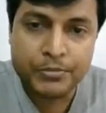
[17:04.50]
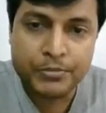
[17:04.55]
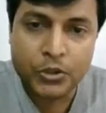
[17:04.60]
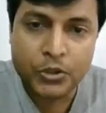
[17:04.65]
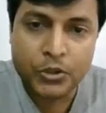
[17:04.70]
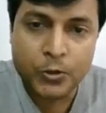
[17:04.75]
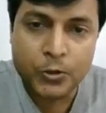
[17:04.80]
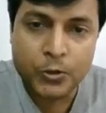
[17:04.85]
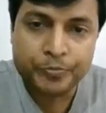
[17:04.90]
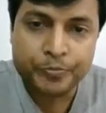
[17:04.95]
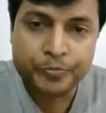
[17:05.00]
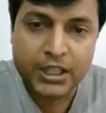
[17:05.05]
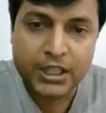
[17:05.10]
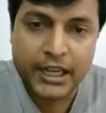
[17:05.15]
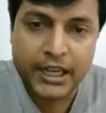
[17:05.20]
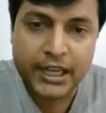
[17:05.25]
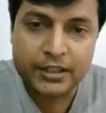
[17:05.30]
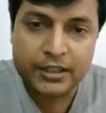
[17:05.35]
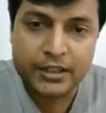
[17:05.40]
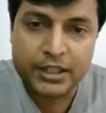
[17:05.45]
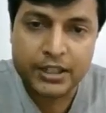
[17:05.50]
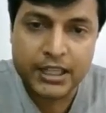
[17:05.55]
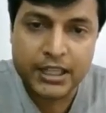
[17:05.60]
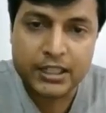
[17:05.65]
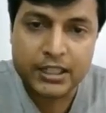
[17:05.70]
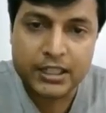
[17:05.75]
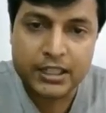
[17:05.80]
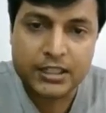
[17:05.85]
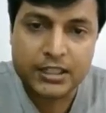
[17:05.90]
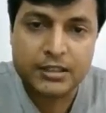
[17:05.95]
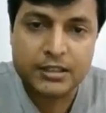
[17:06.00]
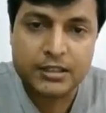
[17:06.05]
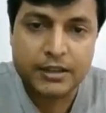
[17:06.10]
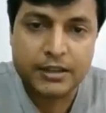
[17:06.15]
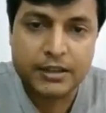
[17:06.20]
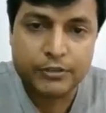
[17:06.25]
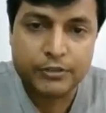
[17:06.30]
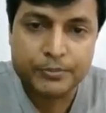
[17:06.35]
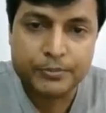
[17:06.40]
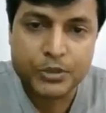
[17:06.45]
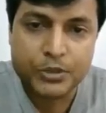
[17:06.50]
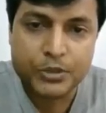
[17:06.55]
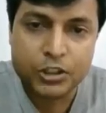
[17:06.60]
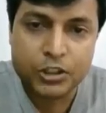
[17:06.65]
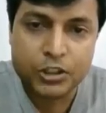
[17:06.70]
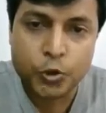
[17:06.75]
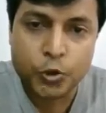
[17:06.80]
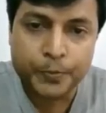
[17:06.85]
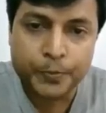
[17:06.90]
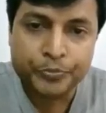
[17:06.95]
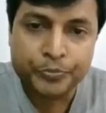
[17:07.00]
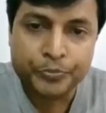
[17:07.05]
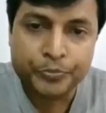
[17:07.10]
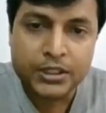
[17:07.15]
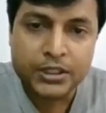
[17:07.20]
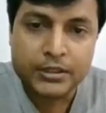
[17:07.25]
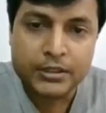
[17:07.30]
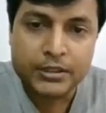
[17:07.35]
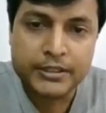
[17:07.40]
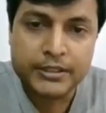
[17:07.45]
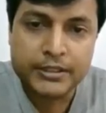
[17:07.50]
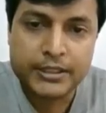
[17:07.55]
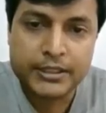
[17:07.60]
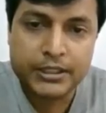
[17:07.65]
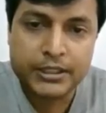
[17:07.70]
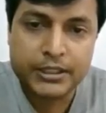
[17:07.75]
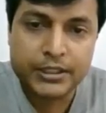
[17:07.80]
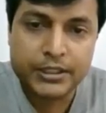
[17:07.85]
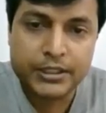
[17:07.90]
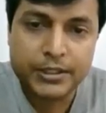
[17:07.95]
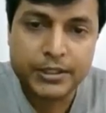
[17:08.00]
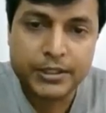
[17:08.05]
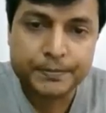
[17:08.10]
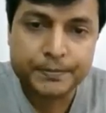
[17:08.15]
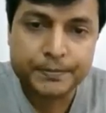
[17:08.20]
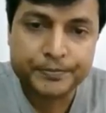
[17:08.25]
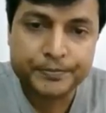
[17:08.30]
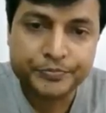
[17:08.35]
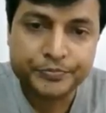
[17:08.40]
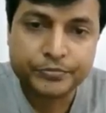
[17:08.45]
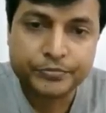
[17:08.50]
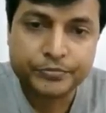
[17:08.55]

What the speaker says: embryo, and then it develops into seed.